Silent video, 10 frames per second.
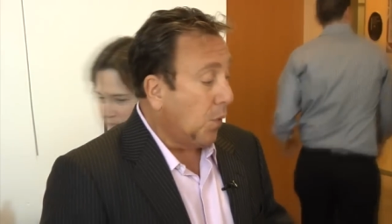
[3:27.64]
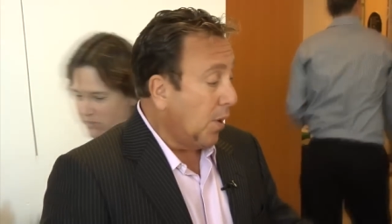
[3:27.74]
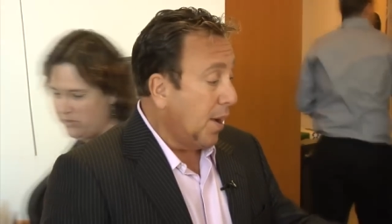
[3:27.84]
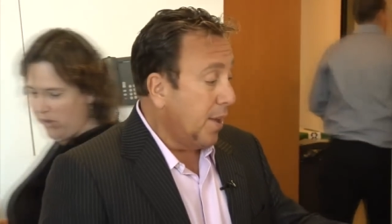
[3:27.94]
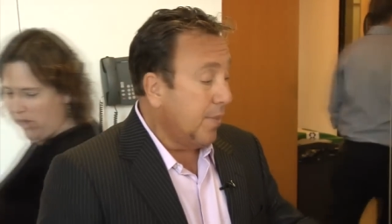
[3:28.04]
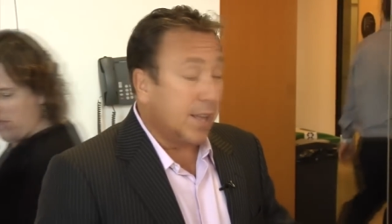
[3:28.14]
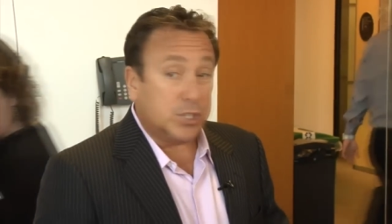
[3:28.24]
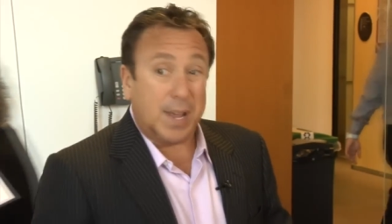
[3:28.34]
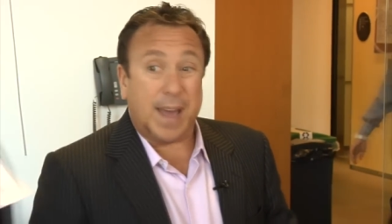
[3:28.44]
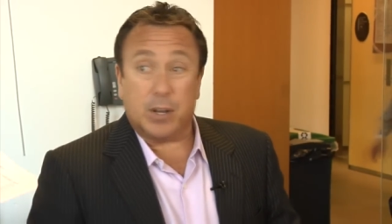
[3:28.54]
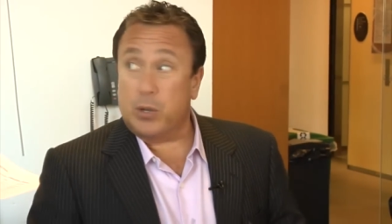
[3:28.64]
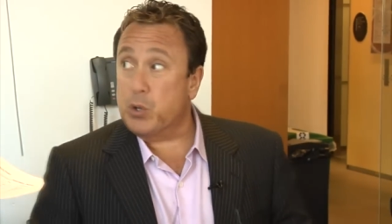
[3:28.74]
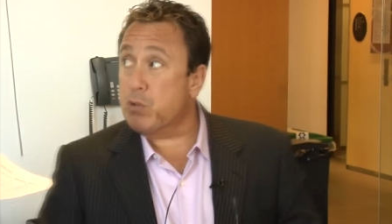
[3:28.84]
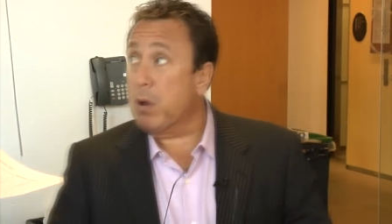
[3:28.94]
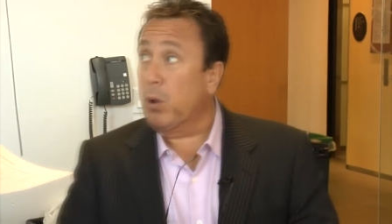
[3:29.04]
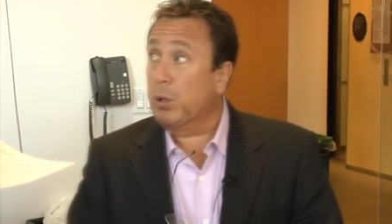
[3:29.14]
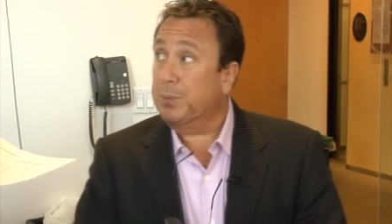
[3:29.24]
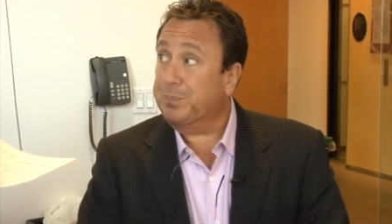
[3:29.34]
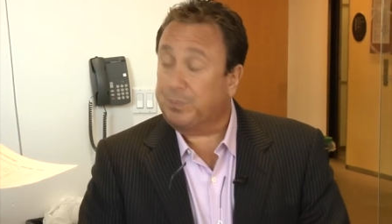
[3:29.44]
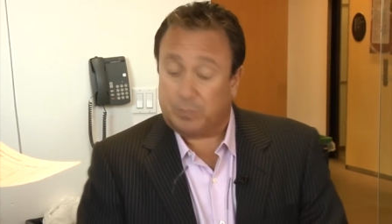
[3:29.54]
judge, Chef Jeff
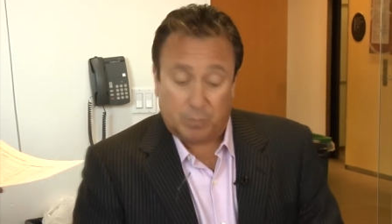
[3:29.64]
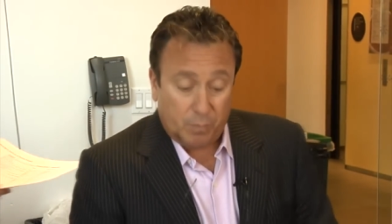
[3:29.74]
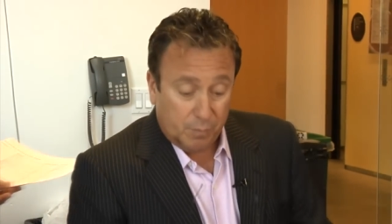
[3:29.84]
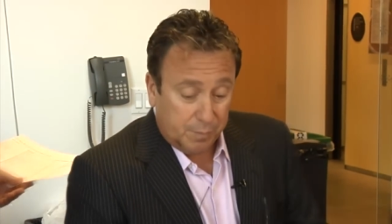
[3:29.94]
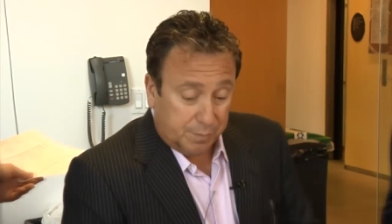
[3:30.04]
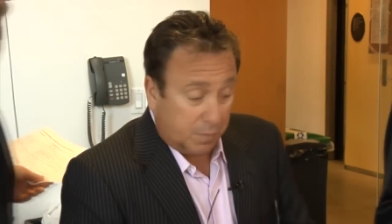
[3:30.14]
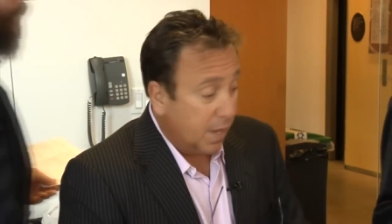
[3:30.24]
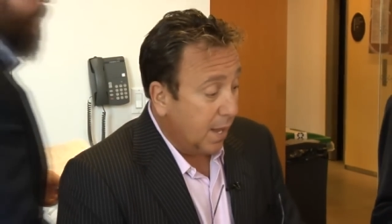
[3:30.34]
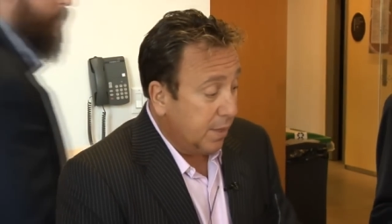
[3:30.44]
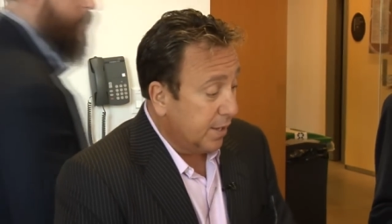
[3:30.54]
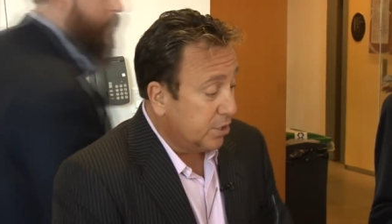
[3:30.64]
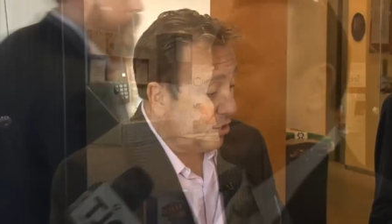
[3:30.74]
Nathan of Abigail's Restaurant,